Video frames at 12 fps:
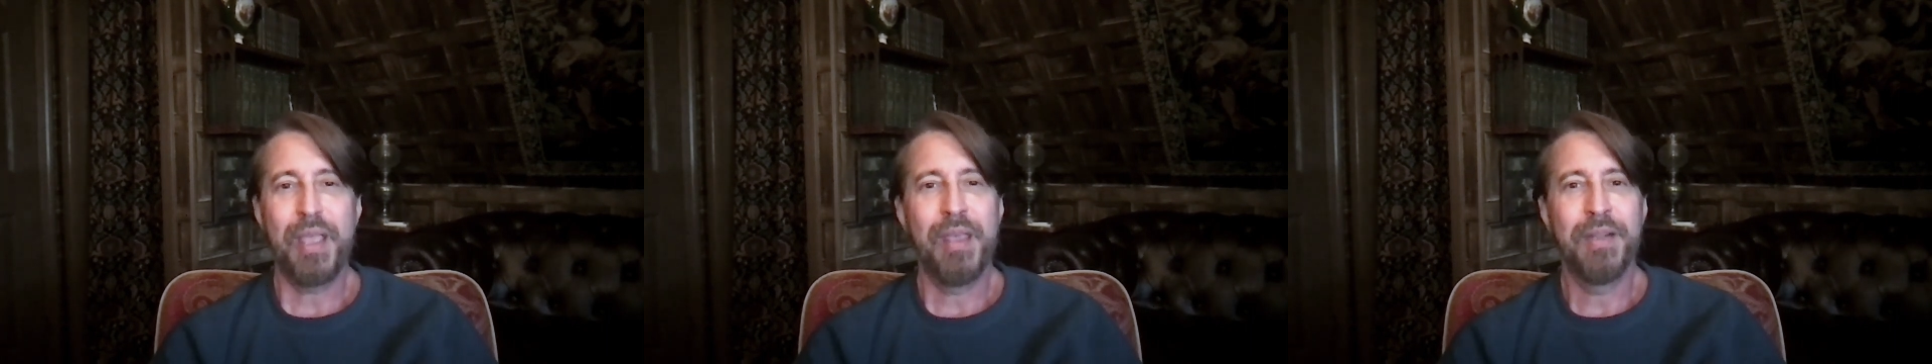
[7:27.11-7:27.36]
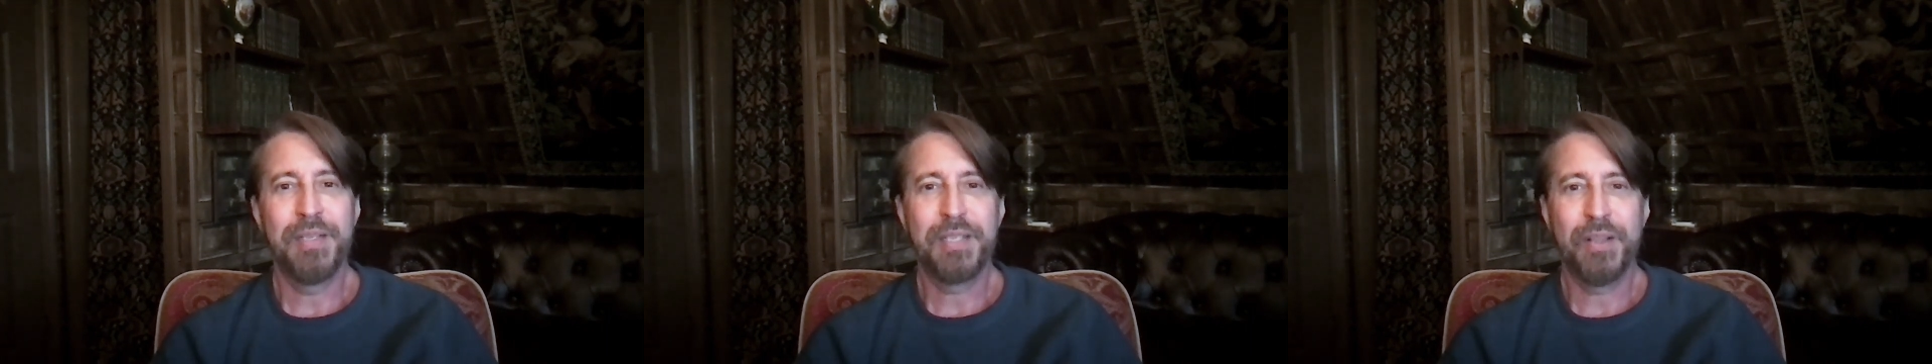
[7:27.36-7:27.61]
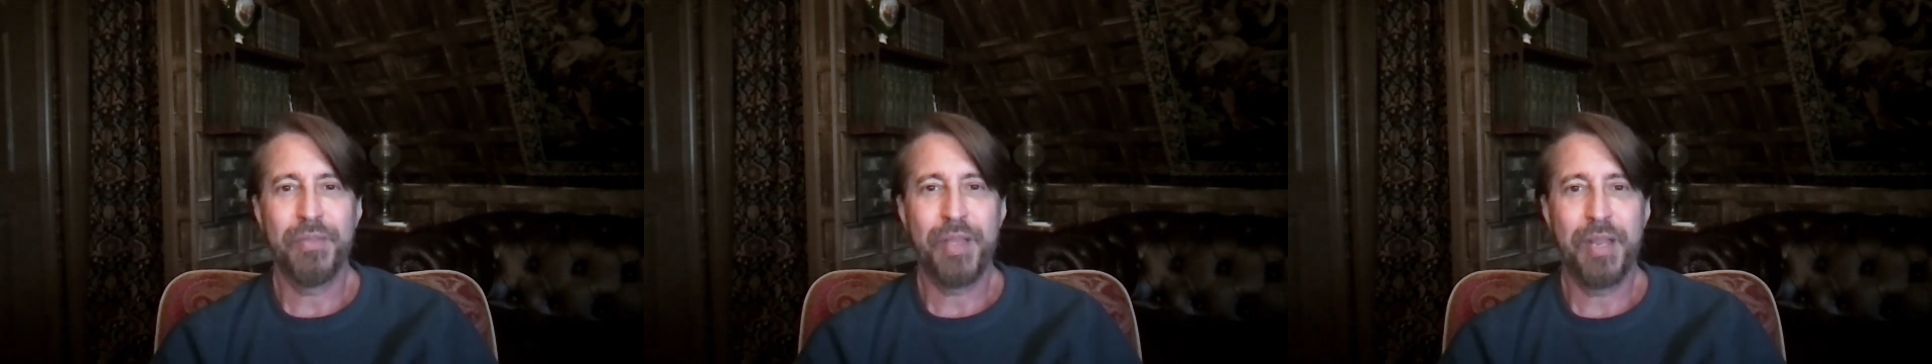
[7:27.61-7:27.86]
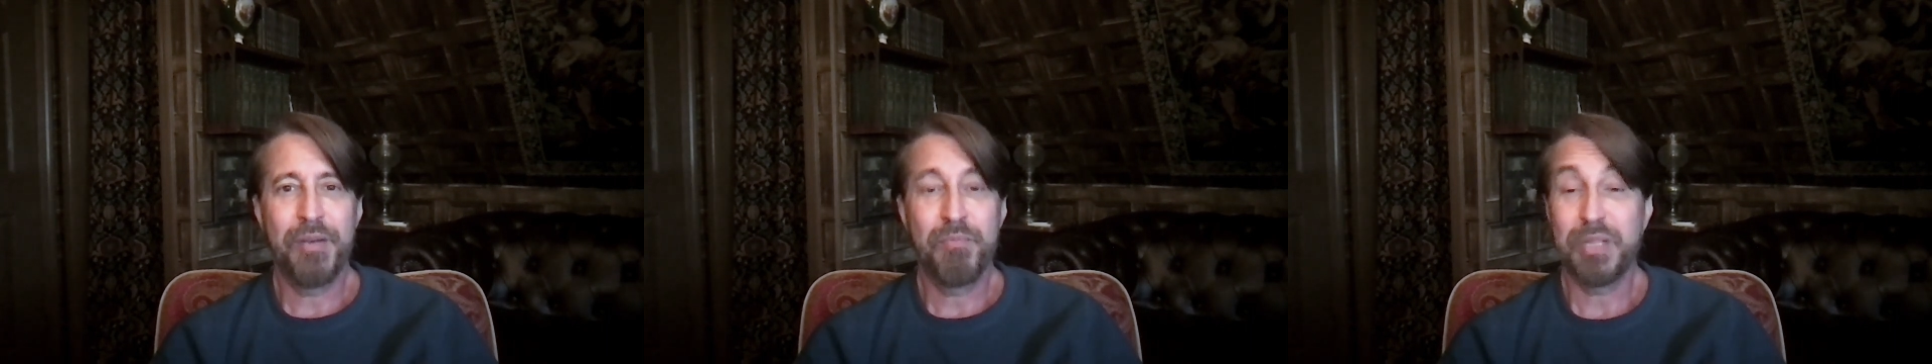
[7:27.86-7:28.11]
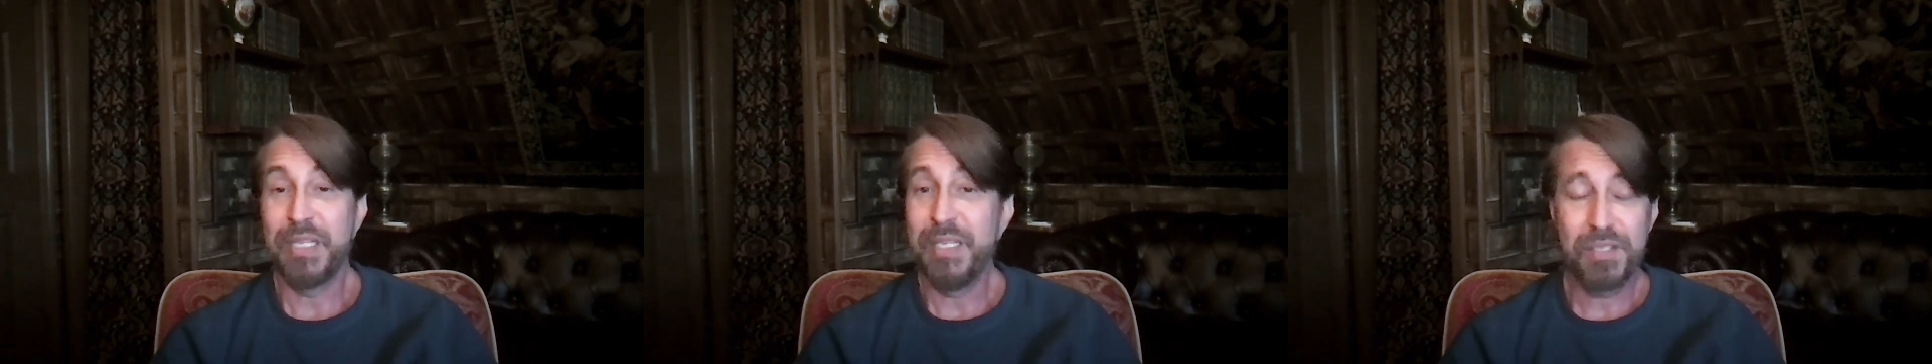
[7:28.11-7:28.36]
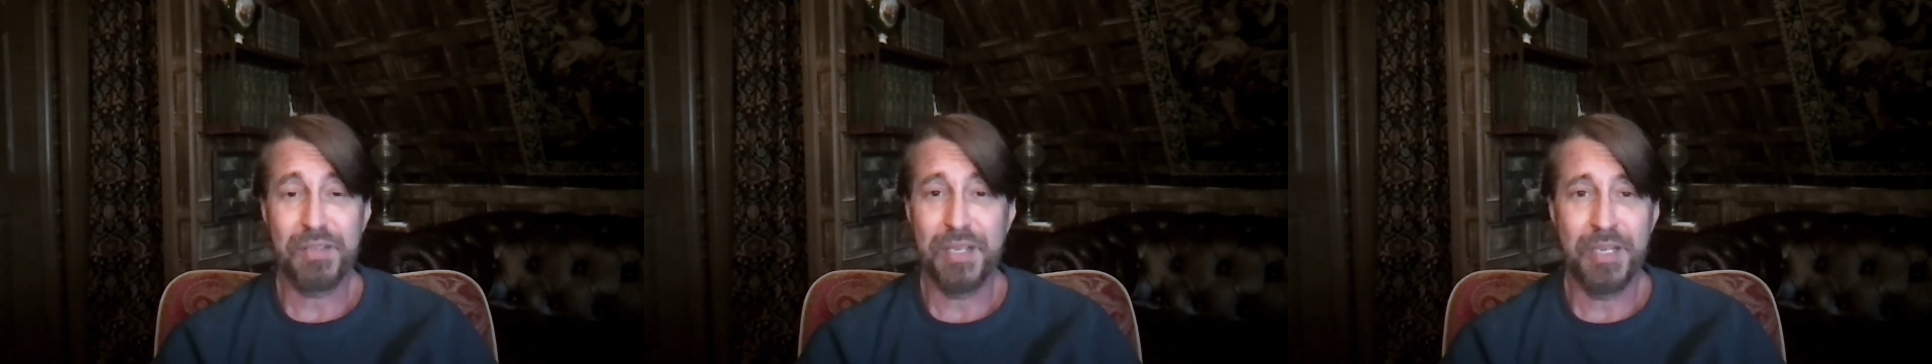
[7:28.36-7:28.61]
And until then,
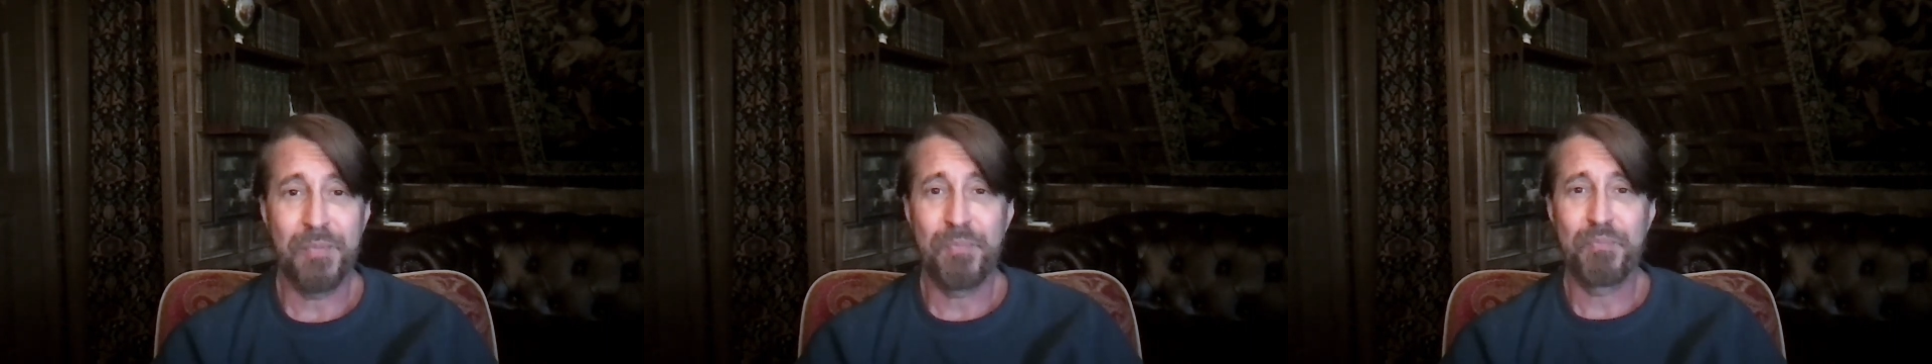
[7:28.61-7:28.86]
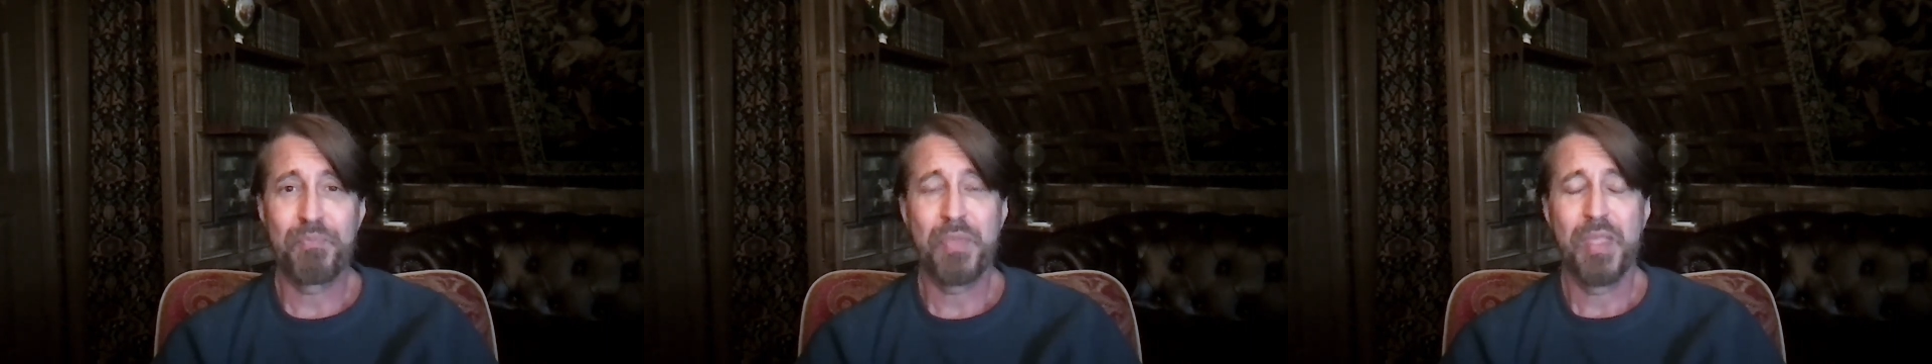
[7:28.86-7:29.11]
please um,